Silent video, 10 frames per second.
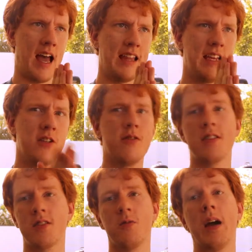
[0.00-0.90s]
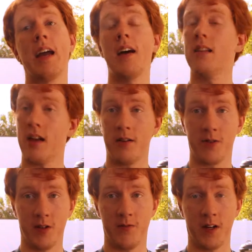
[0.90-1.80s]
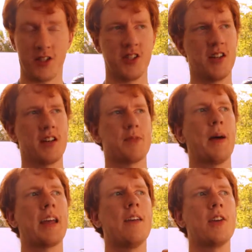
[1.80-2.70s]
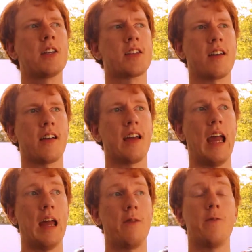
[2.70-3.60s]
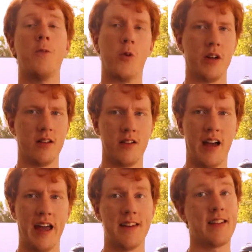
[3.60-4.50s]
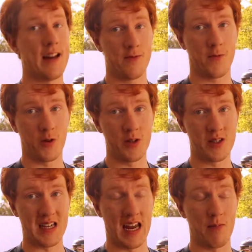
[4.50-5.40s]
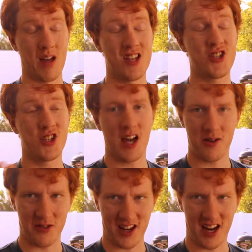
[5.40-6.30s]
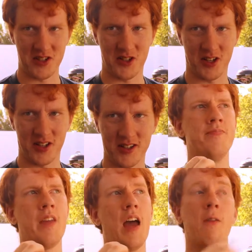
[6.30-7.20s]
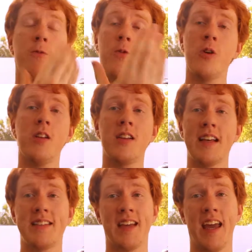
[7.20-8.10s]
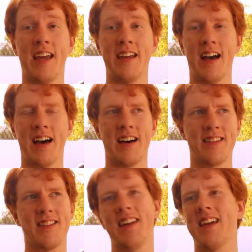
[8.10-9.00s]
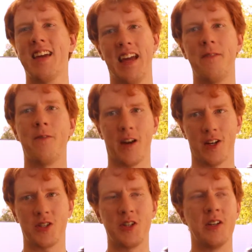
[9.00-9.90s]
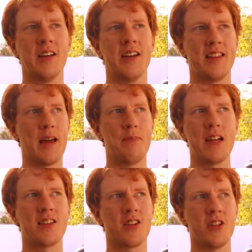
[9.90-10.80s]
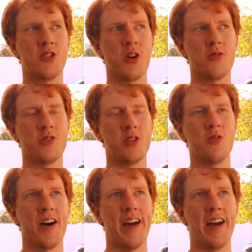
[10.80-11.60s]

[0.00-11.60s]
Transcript: And they do this in a way a lot of good fiction does, by giving Sonic a foil, and that foil's name is Shadow the Hedgehog. A foil is a thing in fiction that basically shows you